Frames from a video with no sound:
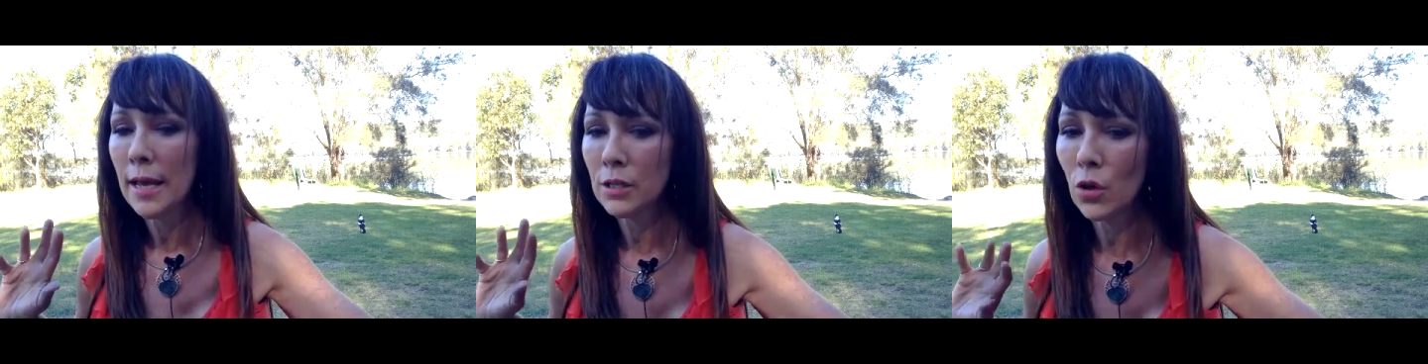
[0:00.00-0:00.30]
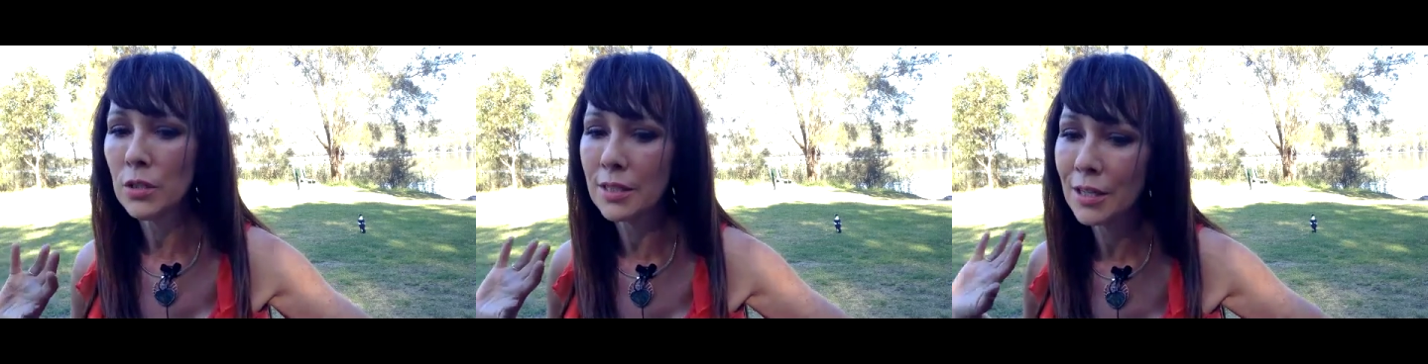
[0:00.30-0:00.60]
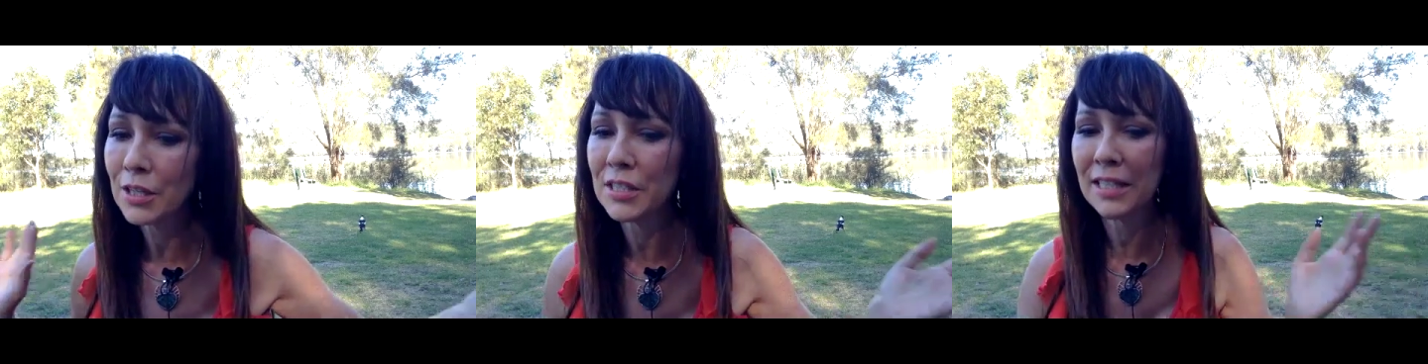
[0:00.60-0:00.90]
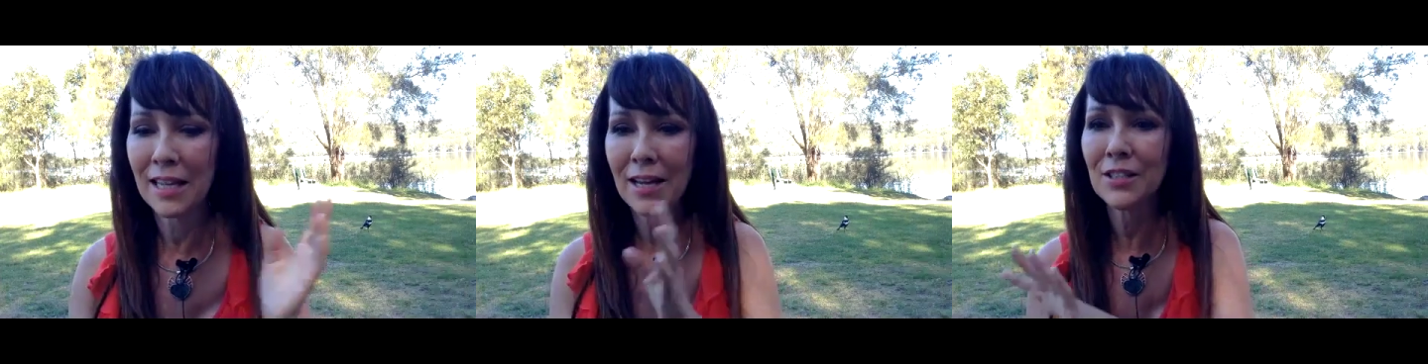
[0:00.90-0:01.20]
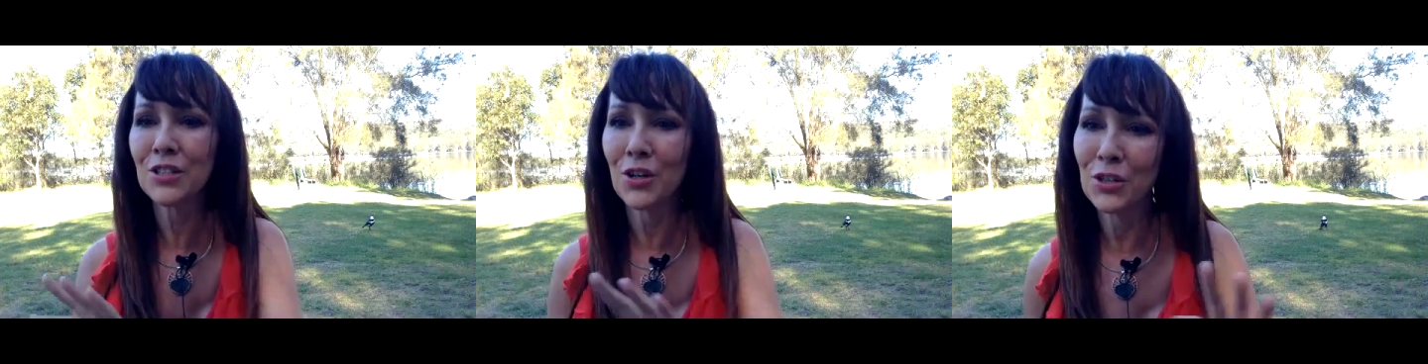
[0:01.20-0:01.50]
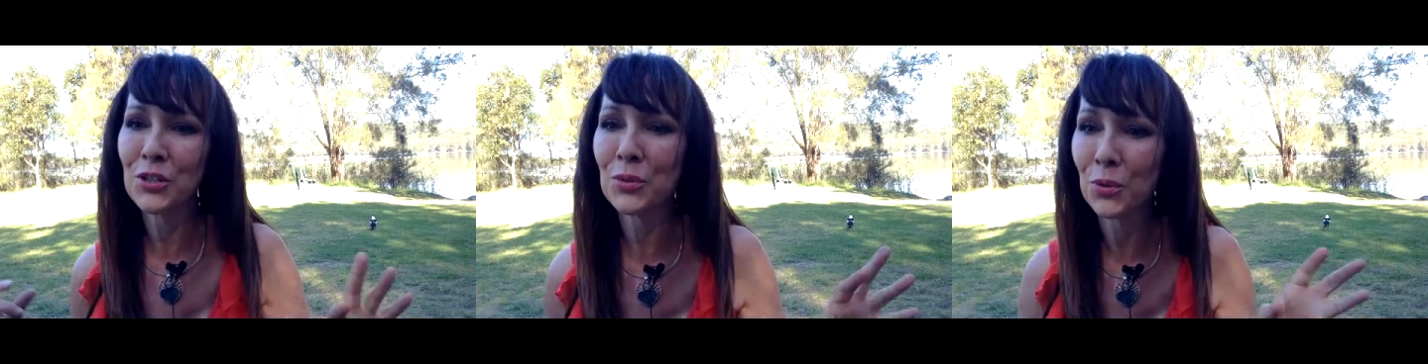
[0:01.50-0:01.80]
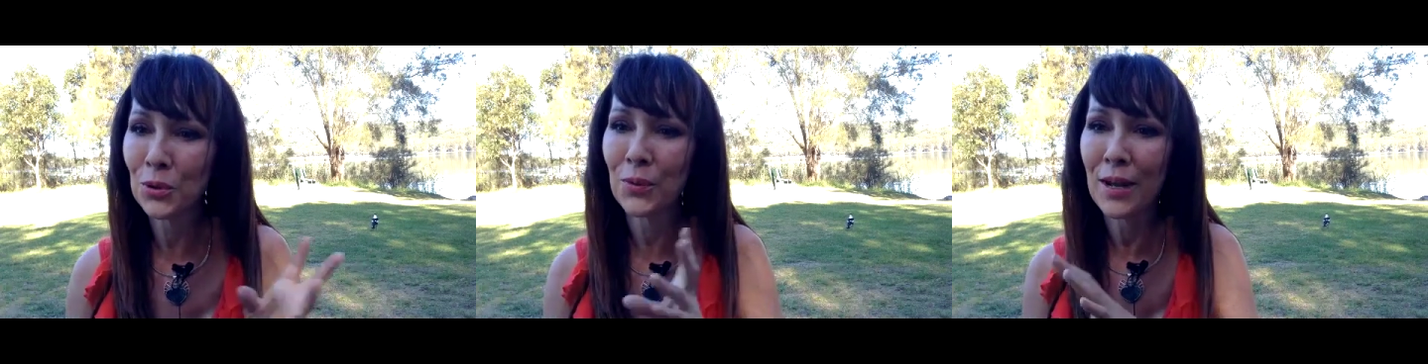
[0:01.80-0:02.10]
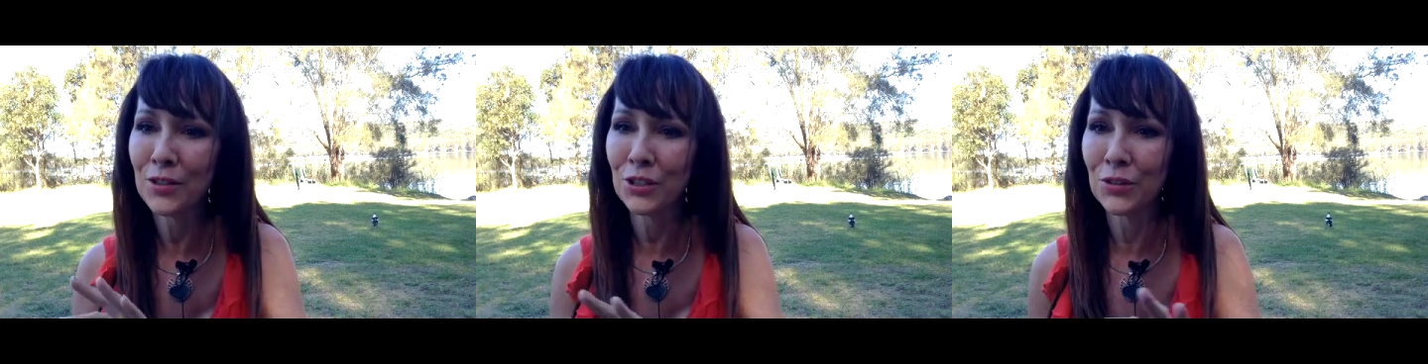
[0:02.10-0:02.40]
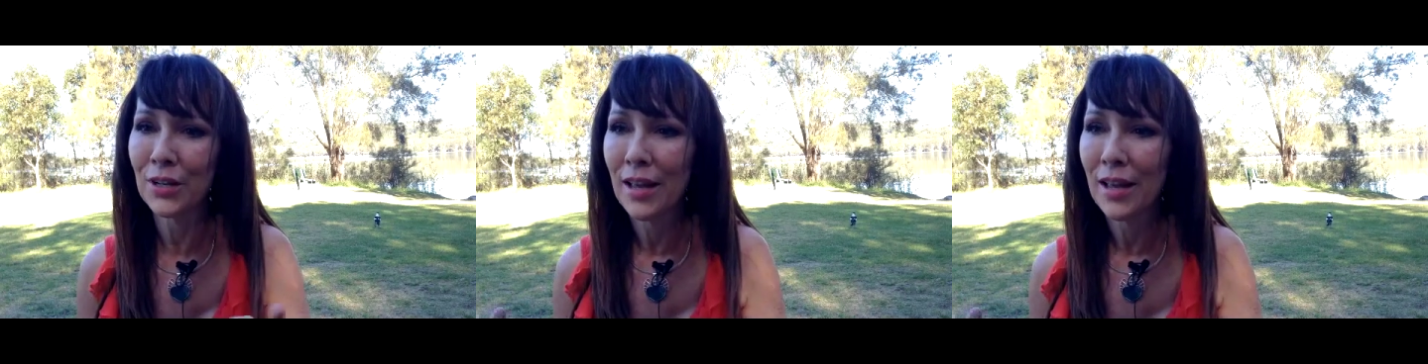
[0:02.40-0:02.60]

is all of a sudden I see light starting to swirl around you.